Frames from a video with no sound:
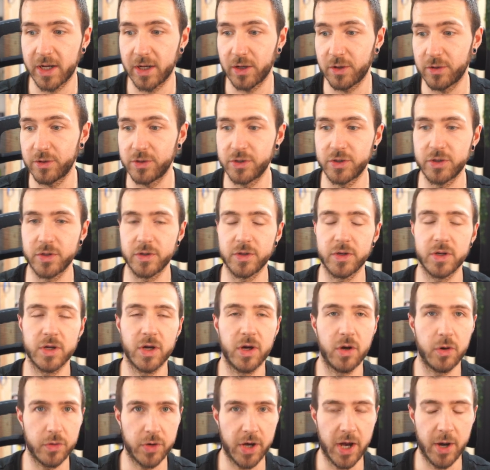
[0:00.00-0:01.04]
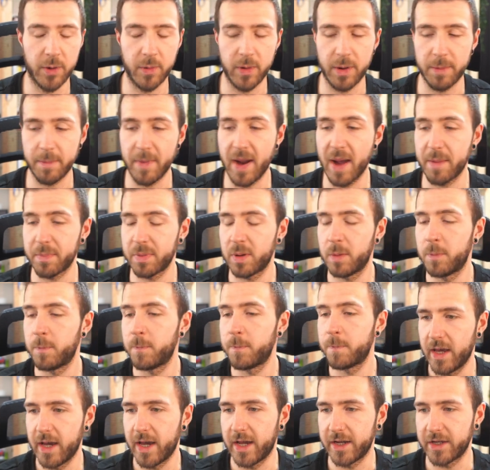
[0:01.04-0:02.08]
London on our map.
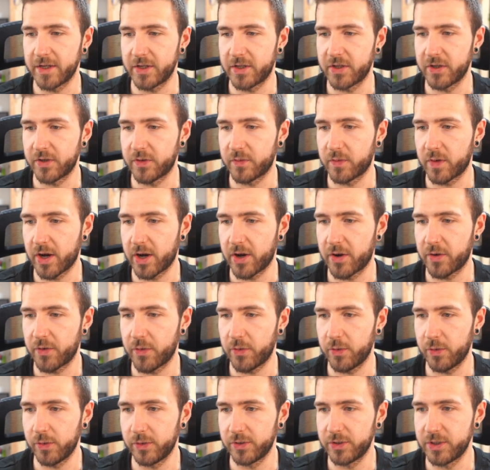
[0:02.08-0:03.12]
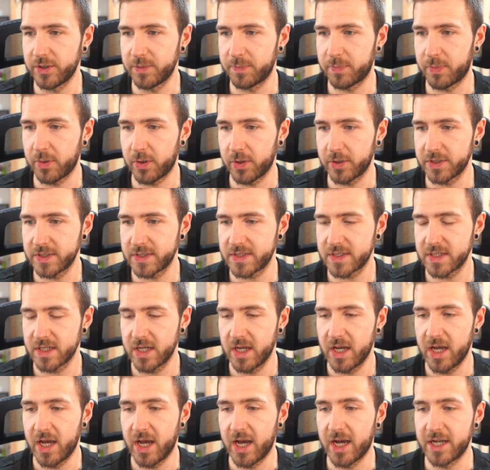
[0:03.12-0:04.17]
And here are all the points.
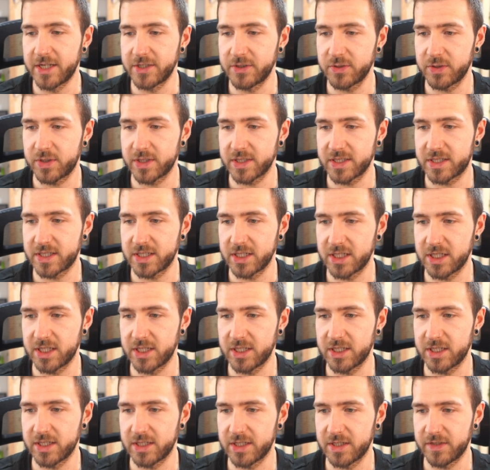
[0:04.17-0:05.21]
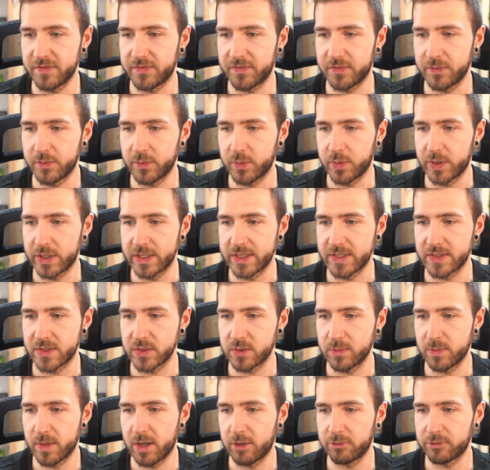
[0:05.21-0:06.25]
As you can see, if you
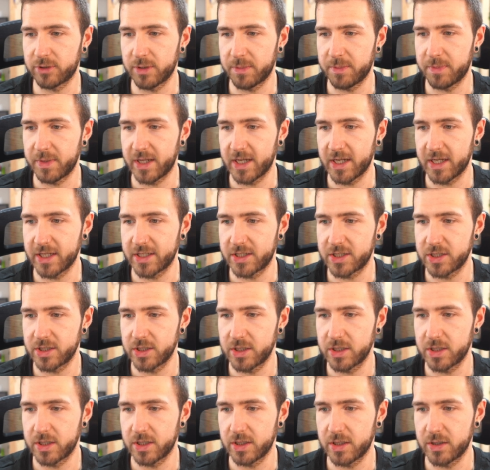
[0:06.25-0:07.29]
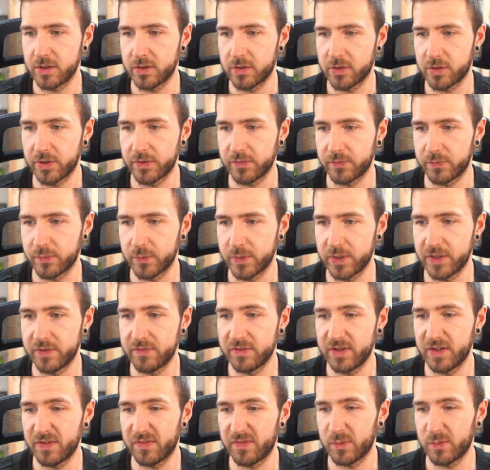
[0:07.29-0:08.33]
zoom out a bit, or if we
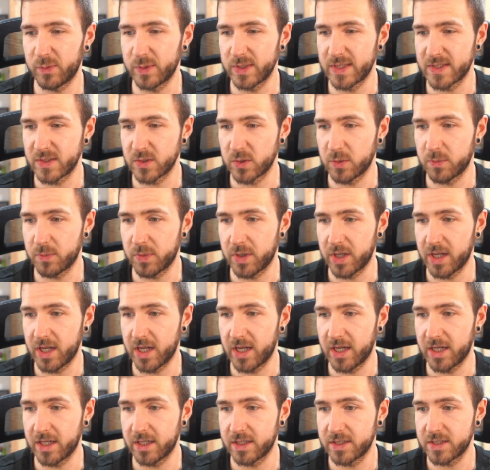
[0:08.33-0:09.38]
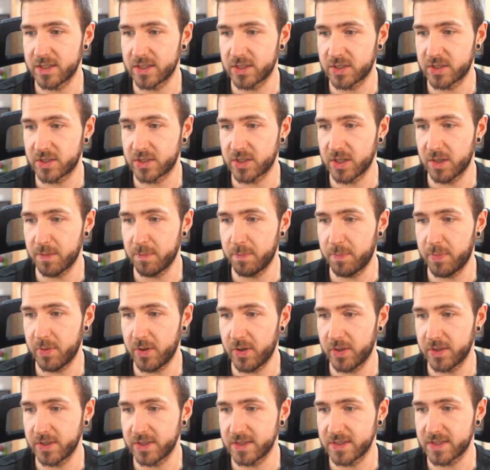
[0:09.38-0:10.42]
zoom in, some
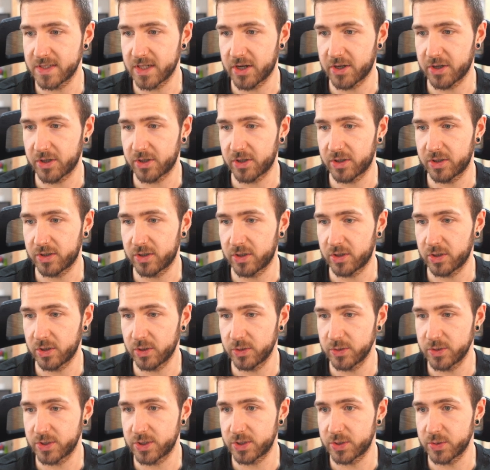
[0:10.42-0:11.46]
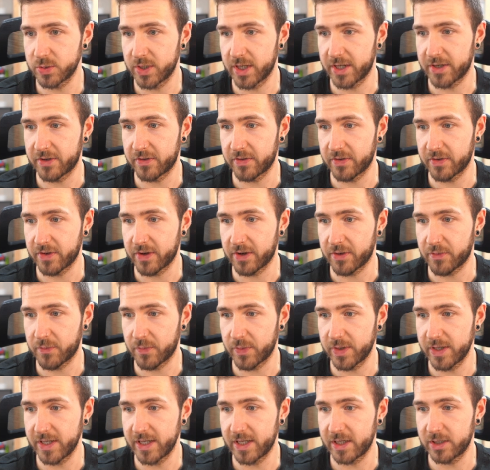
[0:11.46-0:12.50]
points are close together, are
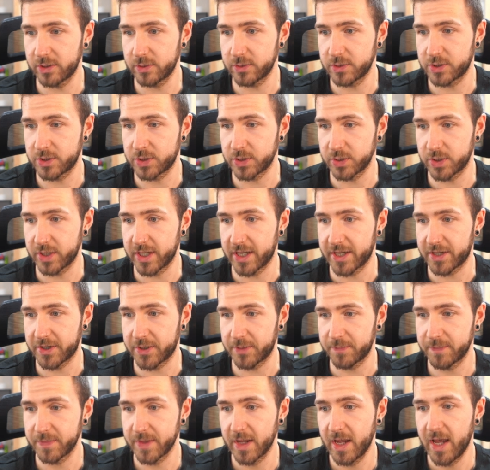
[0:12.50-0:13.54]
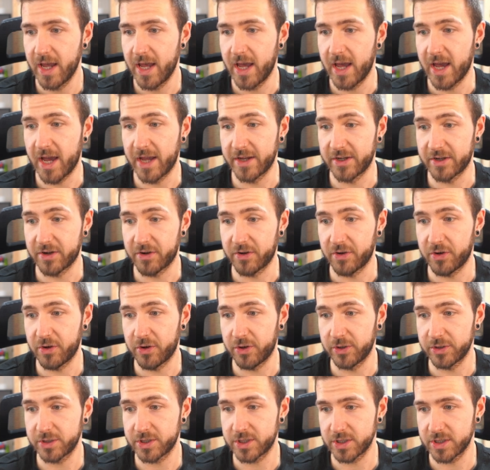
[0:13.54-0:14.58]
really close together, and are
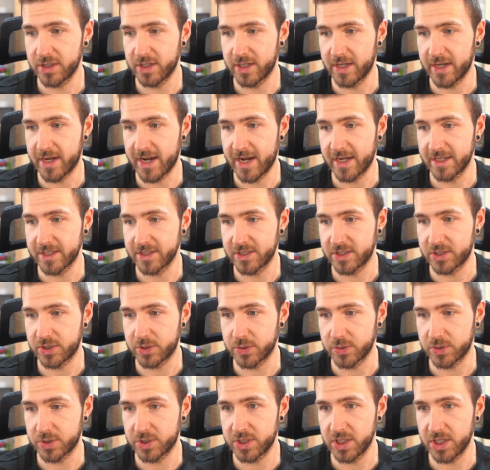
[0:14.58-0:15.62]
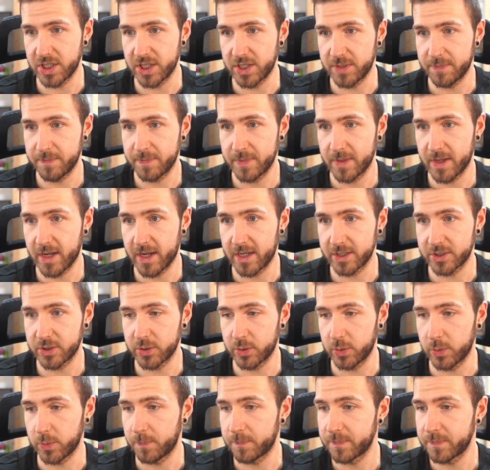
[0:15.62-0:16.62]
not nice to see at all.